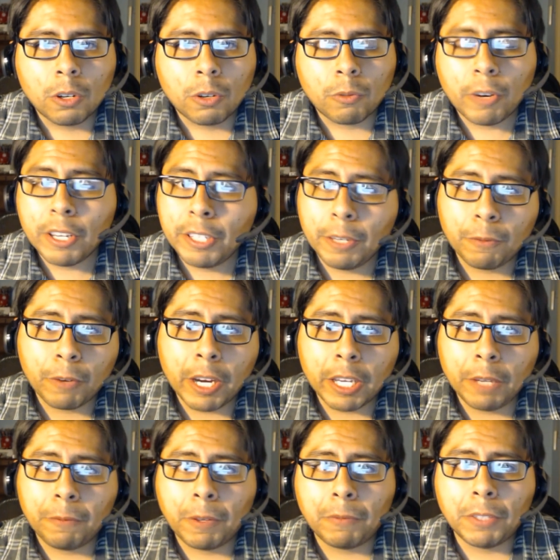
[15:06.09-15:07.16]

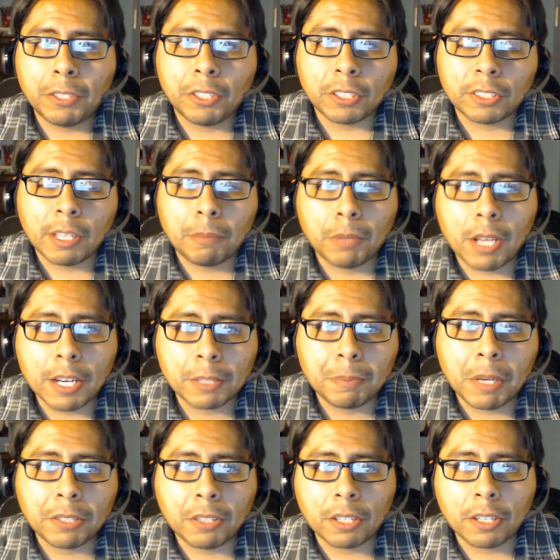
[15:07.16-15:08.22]

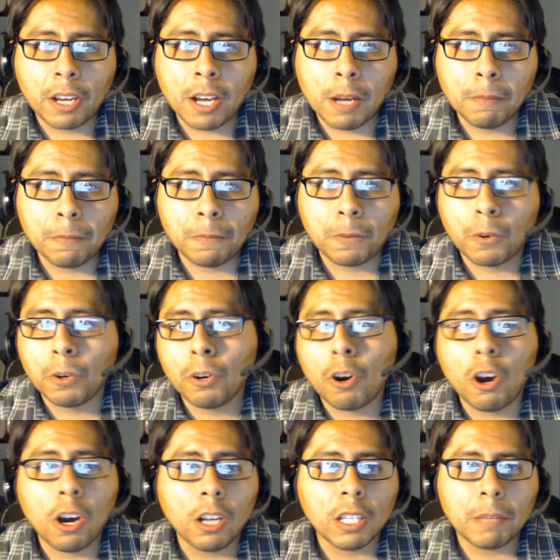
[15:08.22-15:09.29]
CrazyFrankie56.blogspot.com for
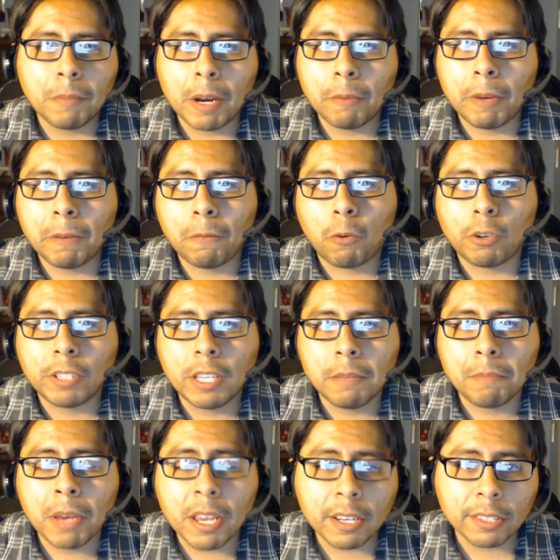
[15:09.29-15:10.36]
all of my week 14
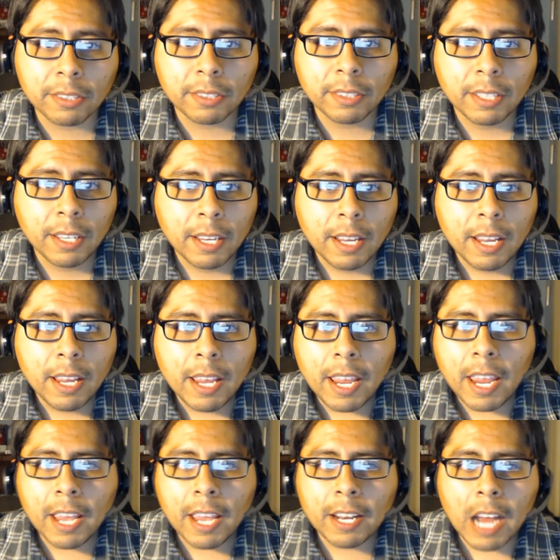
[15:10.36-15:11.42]
picks.
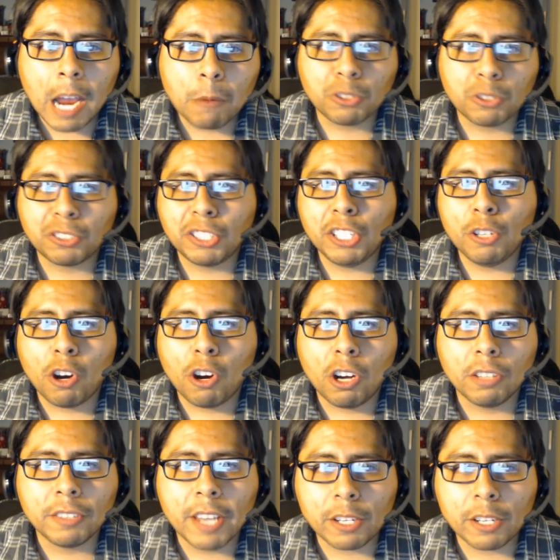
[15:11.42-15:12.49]
And I will see you
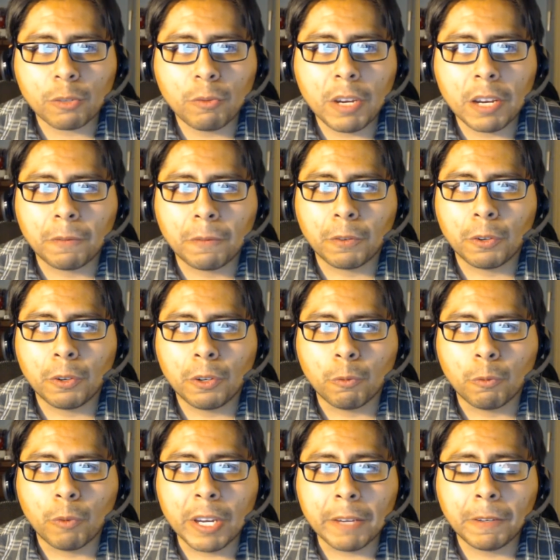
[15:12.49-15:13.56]
all next week for
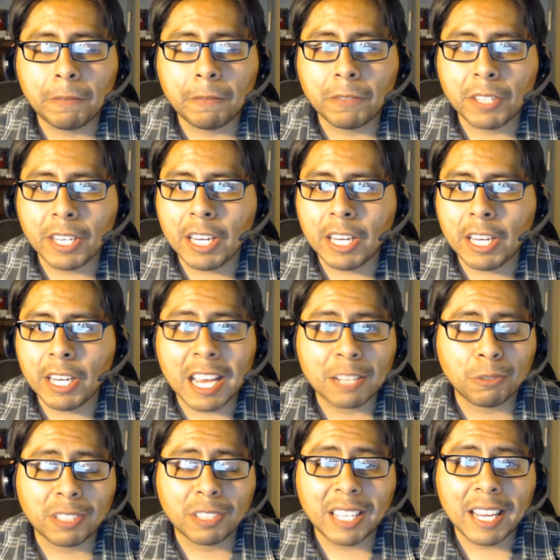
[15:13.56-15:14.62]
week 15 as
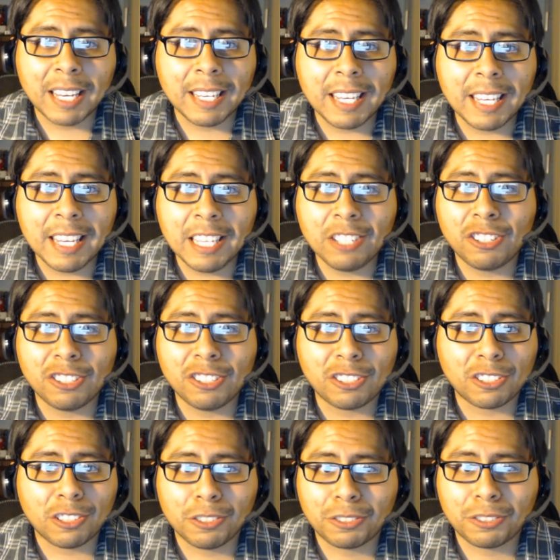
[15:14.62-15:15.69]
we're getting inches
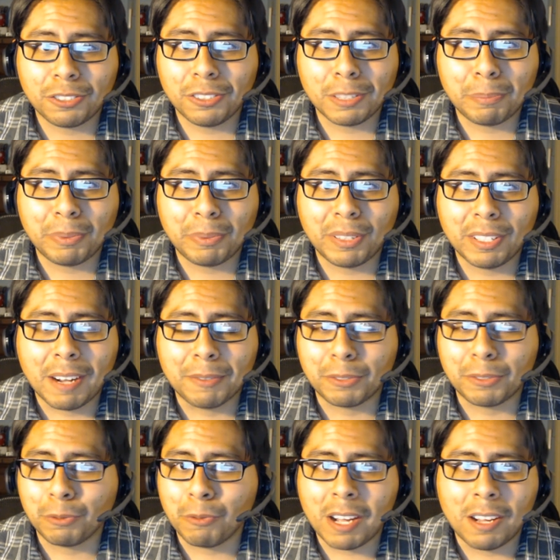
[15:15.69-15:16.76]
closer to the
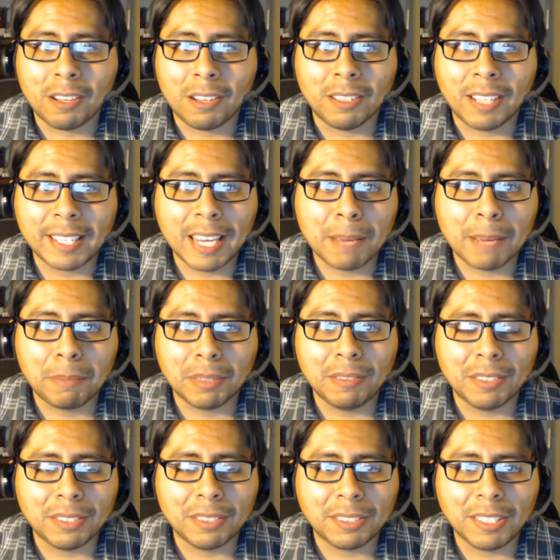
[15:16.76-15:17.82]
playoffs. Wow, I can't
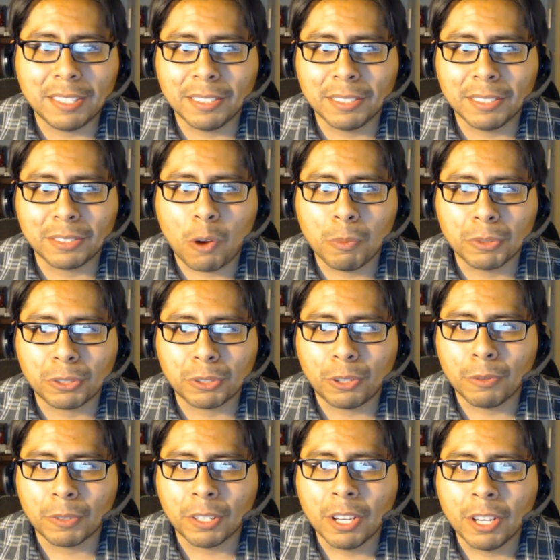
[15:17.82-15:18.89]
believe this season is almost
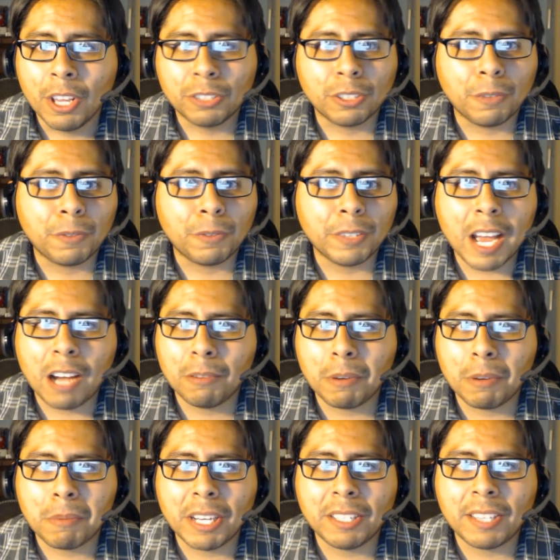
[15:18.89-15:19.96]
over. So for now,
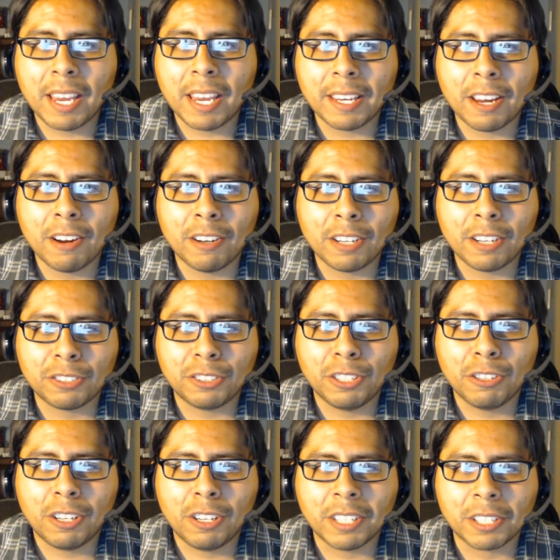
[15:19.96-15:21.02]
everybody, take care, and I'll
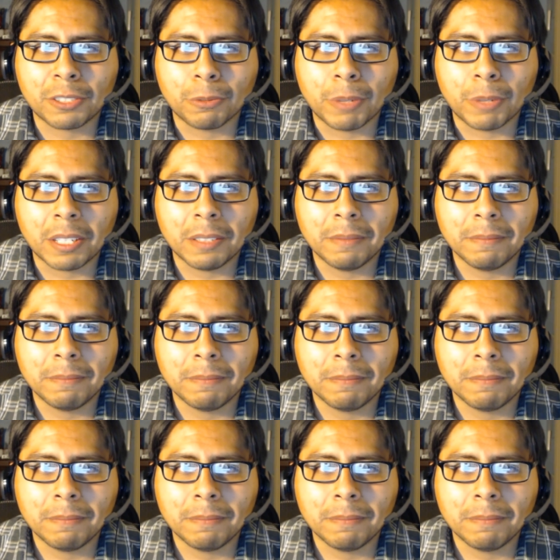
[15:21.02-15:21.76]
see you all next week.